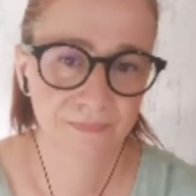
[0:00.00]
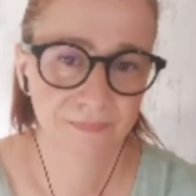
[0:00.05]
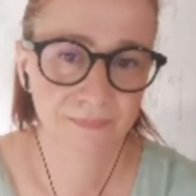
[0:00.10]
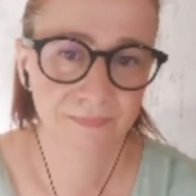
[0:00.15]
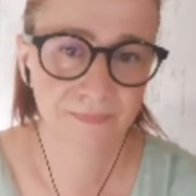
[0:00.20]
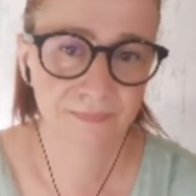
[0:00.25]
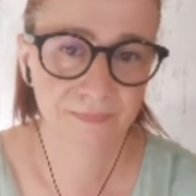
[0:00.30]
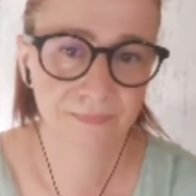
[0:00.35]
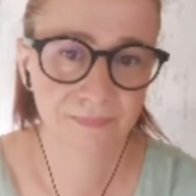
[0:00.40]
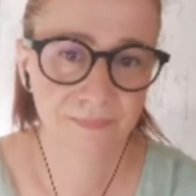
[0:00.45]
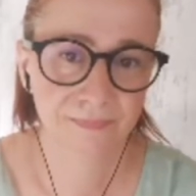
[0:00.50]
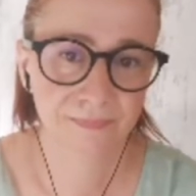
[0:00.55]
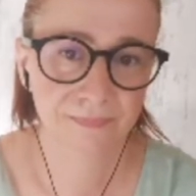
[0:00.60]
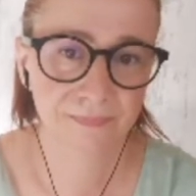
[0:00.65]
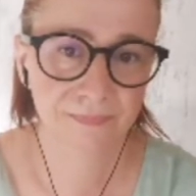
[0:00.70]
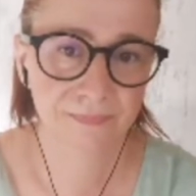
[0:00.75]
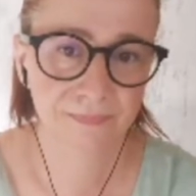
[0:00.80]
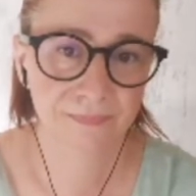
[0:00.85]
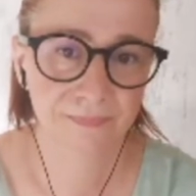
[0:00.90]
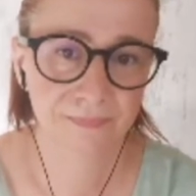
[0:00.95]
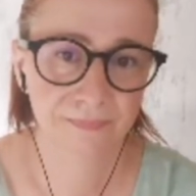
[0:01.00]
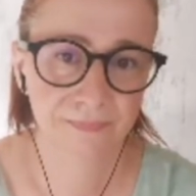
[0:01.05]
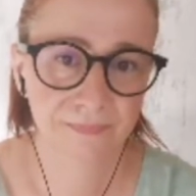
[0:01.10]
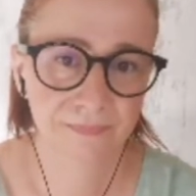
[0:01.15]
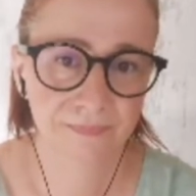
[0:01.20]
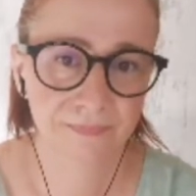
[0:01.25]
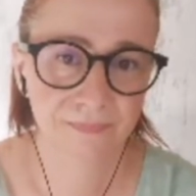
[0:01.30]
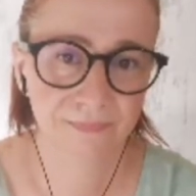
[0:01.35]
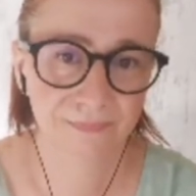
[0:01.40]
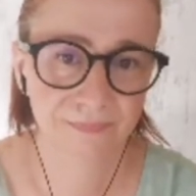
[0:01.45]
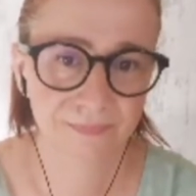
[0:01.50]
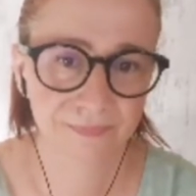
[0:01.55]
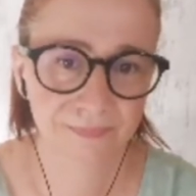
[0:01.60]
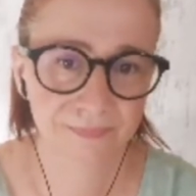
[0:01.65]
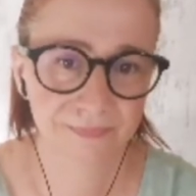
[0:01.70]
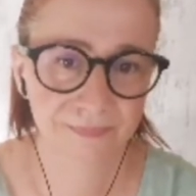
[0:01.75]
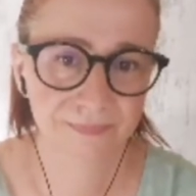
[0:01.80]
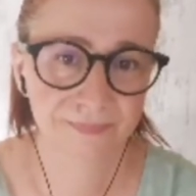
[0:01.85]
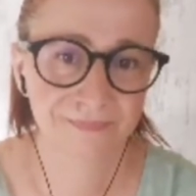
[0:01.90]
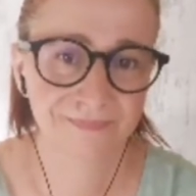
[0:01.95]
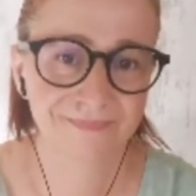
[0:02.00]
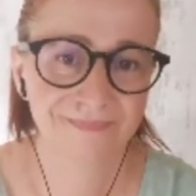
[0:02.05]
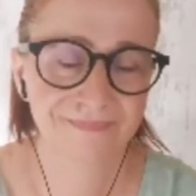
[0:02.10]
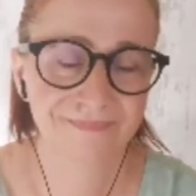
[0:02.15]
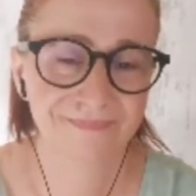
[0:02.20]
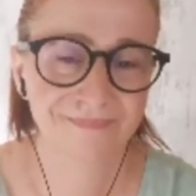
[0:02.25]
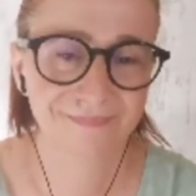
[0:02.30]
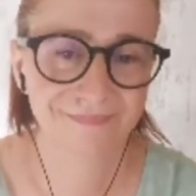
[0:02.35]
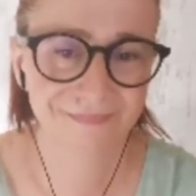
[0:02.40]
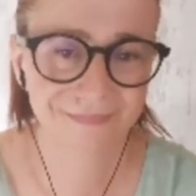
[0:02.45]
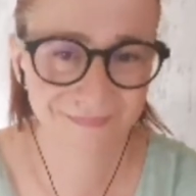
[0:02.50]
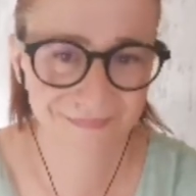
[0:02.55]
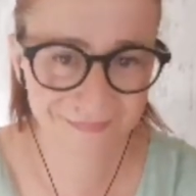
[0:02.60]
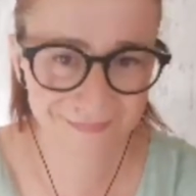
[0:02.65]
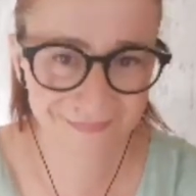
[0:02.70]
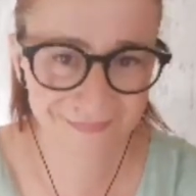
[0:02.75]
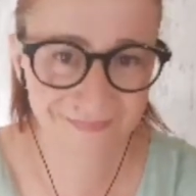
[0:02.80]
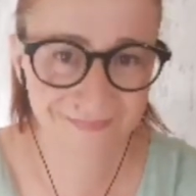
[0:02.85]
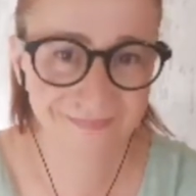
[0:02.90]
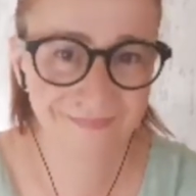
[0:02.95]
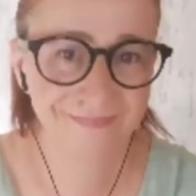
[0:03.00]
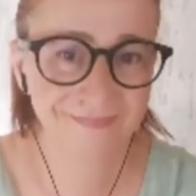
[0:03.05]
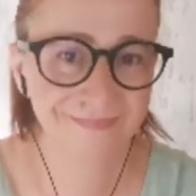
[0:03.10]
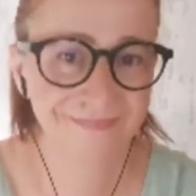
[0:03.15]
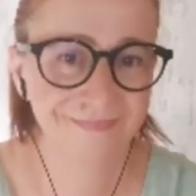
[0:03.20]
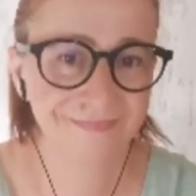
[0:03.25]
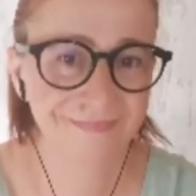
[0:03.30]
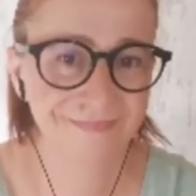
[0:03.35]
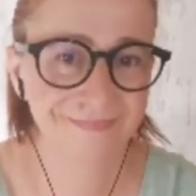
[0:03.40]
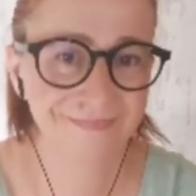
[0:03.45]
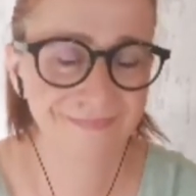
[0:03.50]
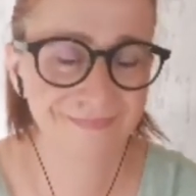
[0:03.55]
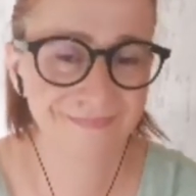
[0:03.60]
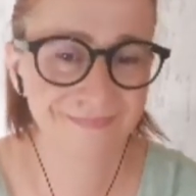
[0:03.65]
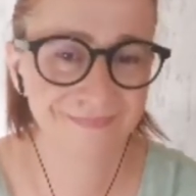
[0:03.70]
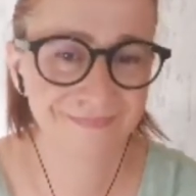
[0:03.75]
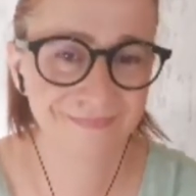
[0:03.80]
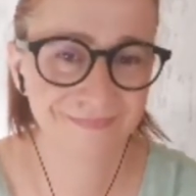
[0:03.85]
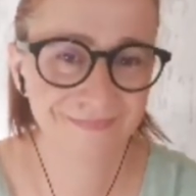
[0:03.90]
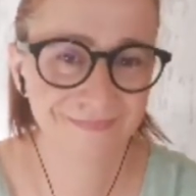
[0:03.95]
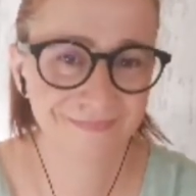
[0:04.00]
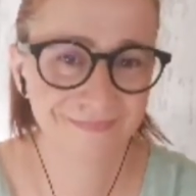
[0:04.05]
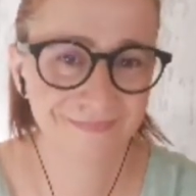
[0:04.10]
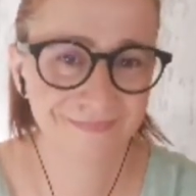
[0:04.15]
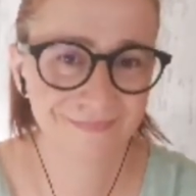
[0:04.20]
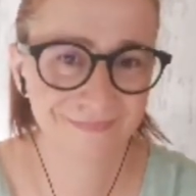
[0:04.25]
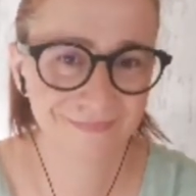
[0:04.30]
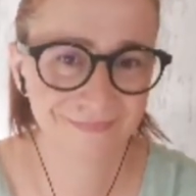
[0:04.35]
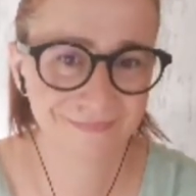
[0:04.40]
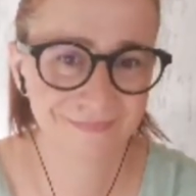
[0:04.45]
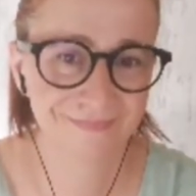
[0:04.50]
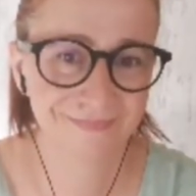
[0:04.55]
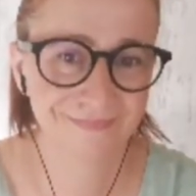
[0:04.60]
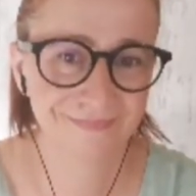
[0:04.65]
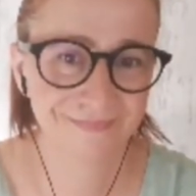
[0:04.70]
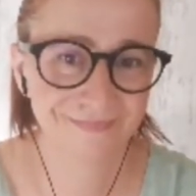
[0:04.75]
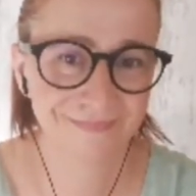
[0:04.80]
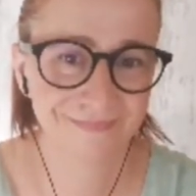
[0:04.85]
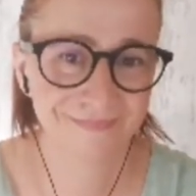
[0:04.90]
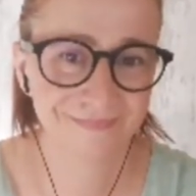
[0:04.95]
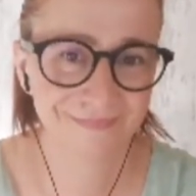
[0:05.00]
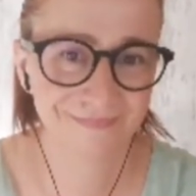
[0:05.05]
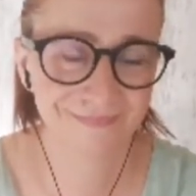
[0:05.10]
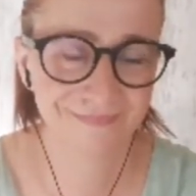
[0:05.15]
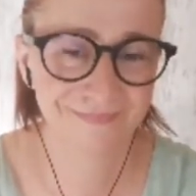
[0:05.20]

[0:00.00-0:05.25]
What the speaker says: [no speech]